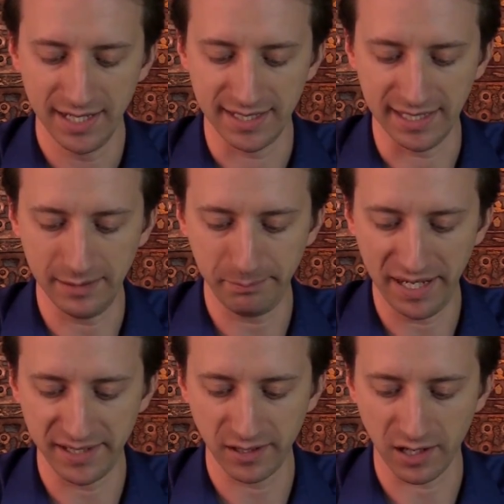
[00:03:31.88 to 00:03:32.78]
Didn't
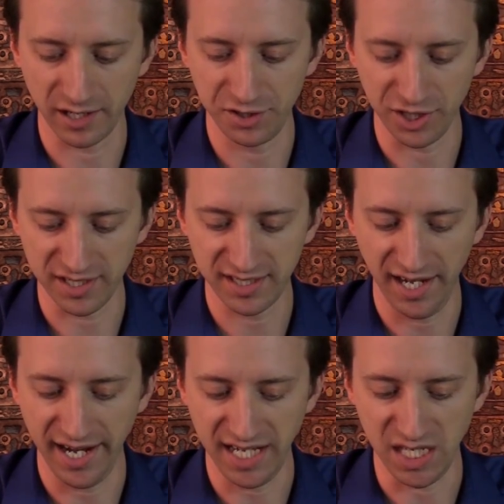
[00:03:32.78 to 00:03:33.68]
Pentagon just
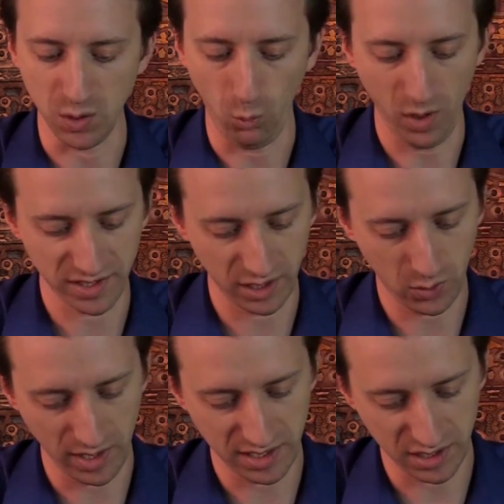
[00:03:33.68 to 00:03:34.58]
say he wasn't
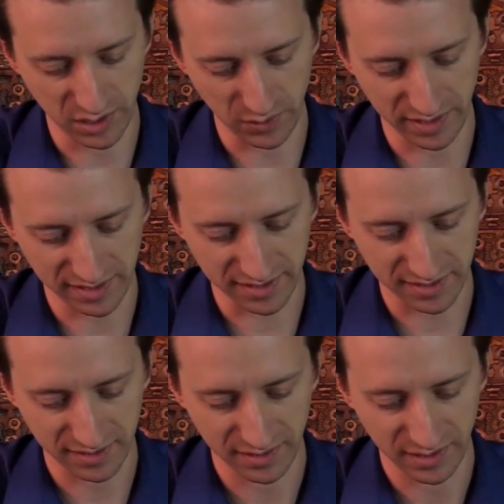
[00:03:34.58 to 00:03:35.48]
going to do
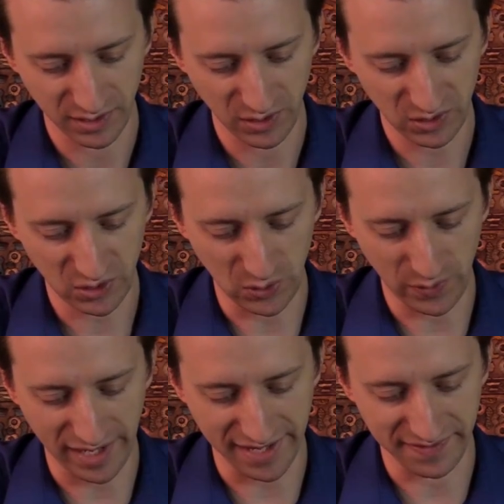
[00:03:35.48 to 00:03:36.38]
this so
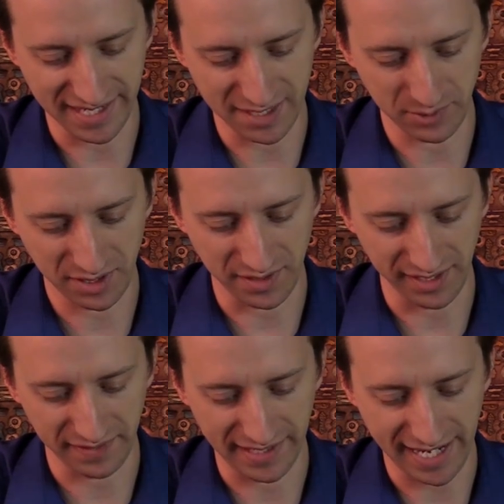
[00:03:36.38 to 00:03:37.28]
that they would
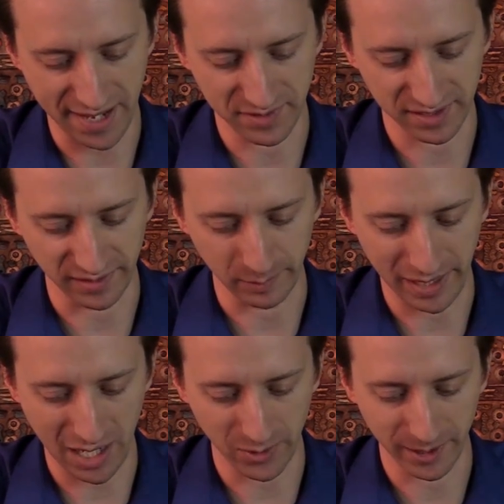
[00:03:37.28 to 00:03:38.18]
think they have us in their
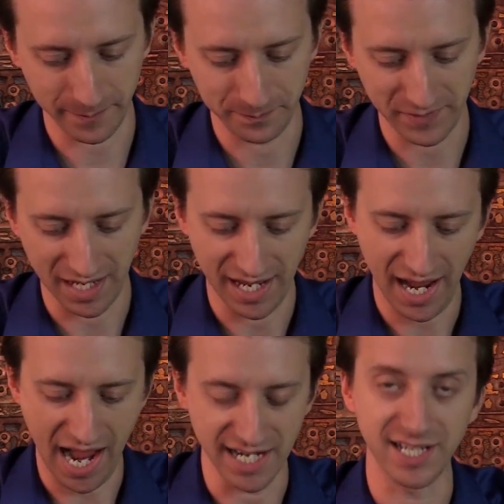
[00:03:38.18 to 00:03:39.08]
power?
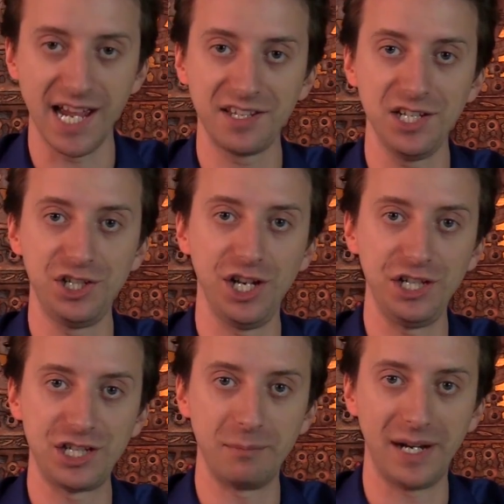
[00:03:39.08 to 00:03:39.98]
I guess he
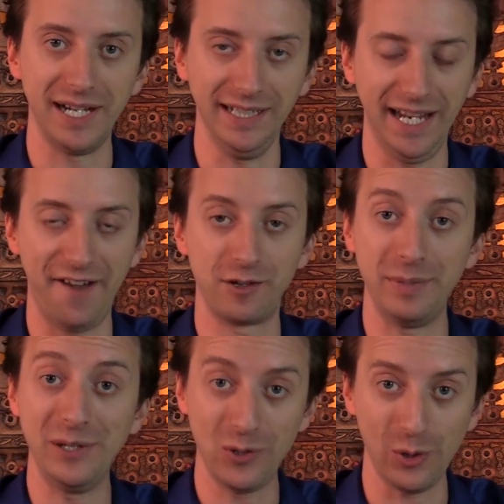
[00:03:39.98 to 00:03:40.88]
changed his mind after
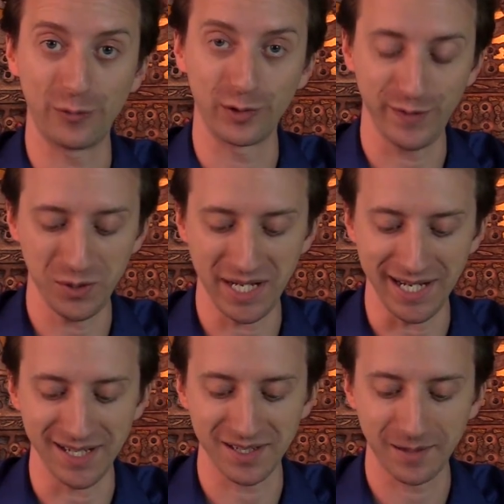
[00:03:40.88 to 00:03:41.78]
being cold for a few
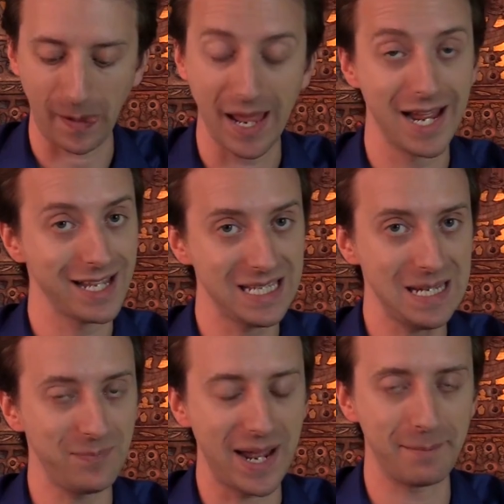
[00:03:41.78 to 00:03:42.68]
days.
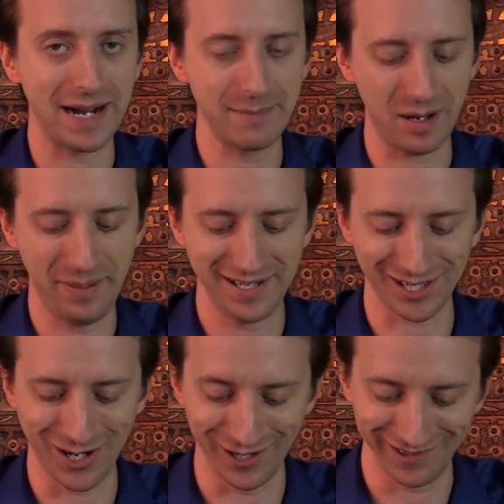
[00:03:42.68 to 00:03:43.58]
Keep that in mind about
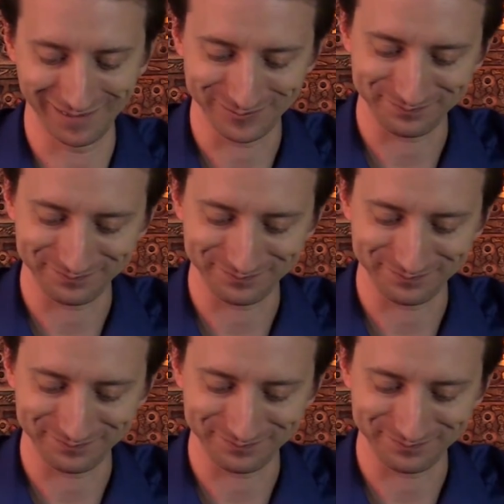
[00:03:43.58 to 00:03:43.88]
Pentagon.